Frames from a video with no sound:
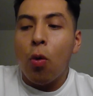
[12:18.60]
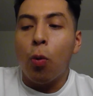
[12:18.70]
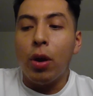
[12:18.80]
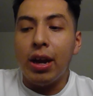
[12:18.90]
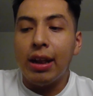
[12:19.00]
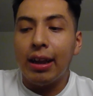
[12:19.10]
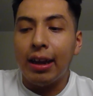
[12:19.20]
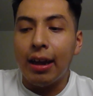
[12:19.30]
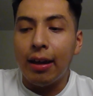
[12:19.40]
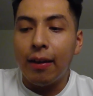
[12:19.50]
we need like
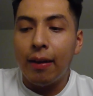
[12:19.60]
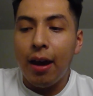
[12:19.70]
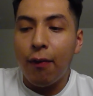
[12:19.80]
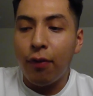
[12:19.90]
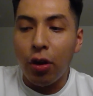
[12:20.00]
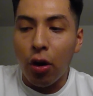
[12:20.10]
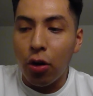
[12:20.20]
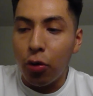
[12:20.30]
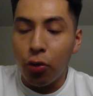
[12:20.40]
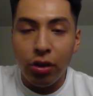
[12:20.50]
a FDR
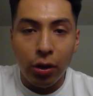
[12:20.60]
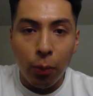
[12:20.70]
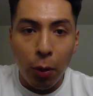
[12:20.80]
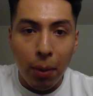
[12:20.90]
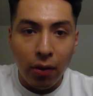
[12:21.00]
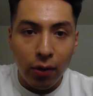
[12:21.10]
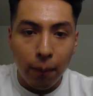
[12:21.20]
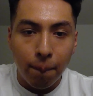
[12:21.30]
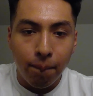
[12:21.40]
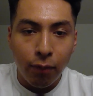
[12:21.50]
New Deal
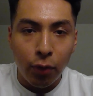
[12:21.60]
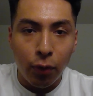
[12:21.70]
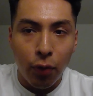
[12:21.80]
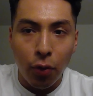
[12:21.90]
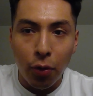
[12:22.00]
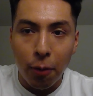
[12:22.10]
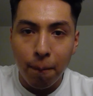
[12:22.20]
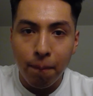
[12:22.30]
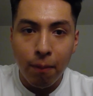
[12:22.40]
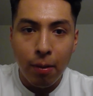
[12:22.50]
momentum to further
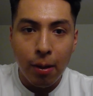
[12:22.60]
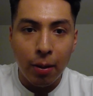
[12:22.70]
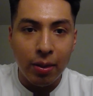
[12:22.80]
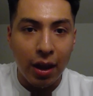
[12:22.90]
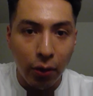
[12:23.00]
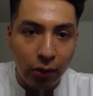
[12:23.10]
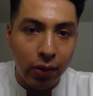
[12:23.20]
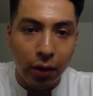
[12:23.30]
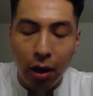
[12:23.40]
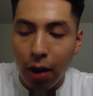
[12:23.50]
nail this
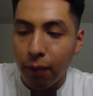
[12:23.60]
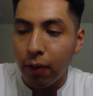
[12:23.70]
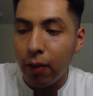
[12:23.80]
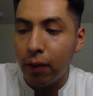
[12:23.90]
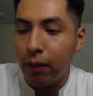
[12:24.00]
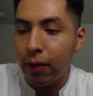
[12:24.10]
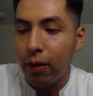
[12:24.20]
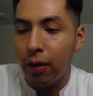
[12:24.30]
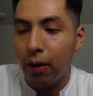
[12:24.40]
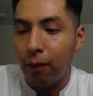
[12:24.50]
in the coffin,
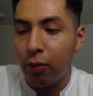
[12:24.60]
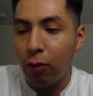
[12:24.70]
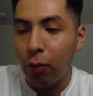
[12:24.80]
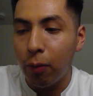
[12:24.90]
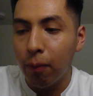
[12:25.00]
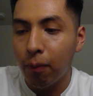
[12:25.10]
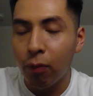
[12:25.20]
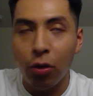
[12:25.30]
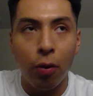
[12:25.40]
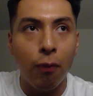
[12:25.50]
to,
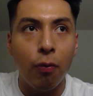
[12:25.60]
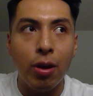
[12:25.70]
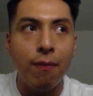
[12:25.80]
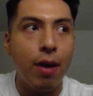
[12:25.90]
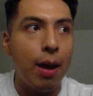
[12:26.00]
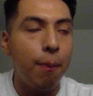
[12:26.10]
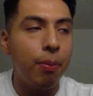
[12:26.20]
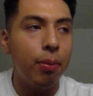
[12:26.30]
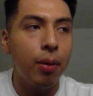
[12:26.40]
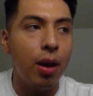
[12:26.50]
you know, revamp
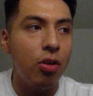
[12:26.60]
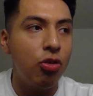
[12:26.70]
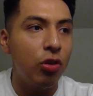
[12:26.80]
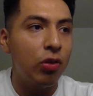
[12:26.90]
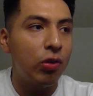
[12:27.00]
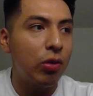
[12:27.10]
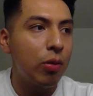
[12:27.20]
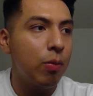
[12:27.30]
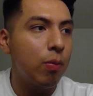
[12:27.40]
and just